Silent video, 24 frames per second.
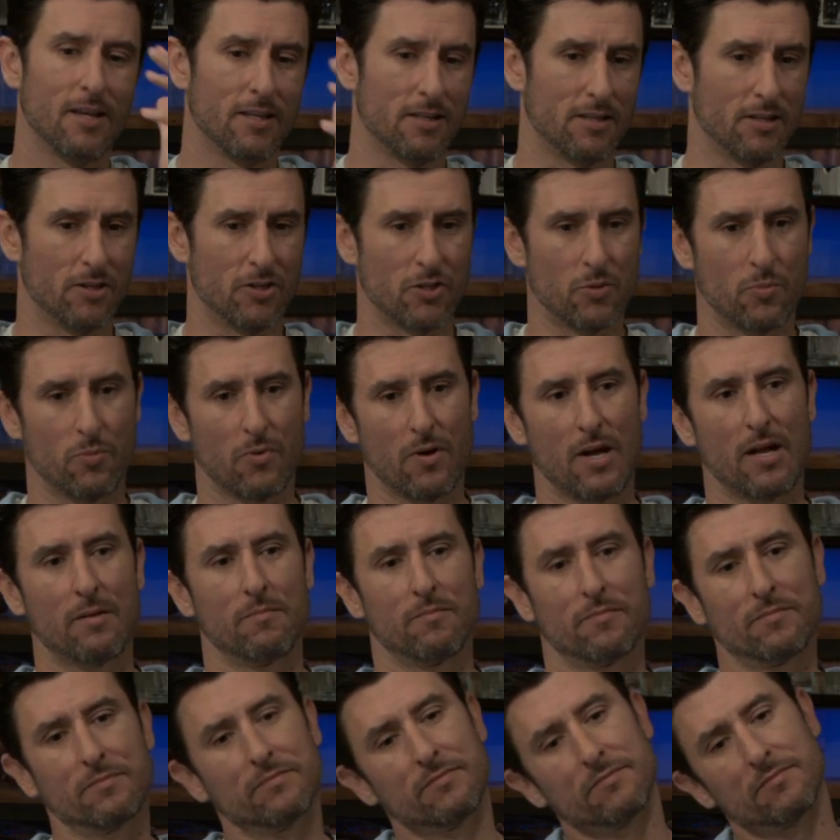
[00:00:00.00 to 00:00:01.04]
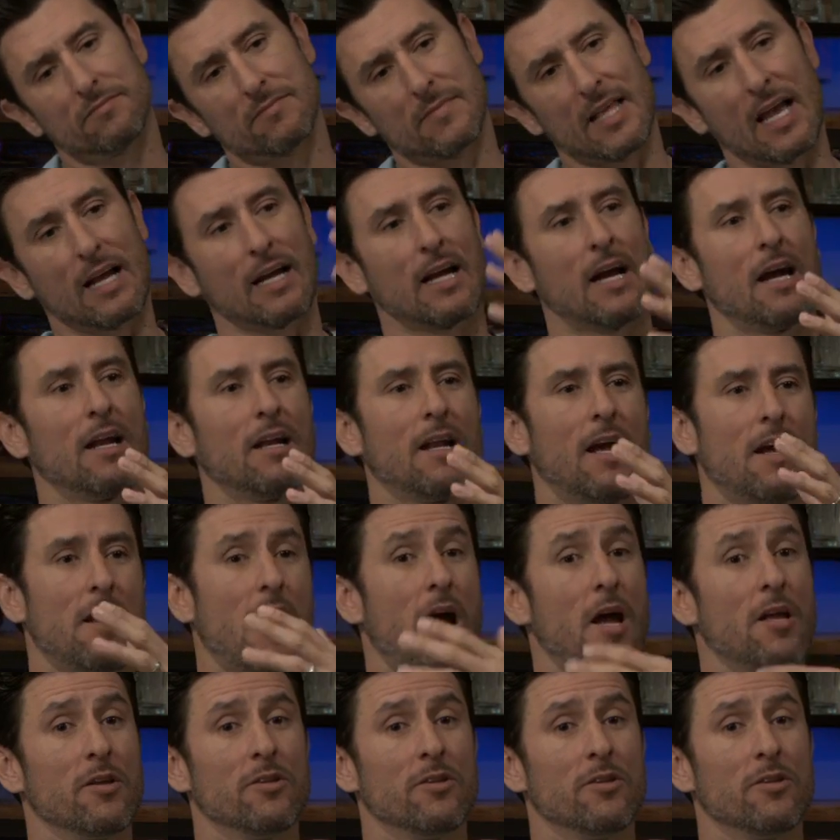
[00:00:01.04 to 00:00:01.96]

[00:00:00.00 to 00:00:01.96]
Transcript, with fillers: you know, you brought that kind of, I, I,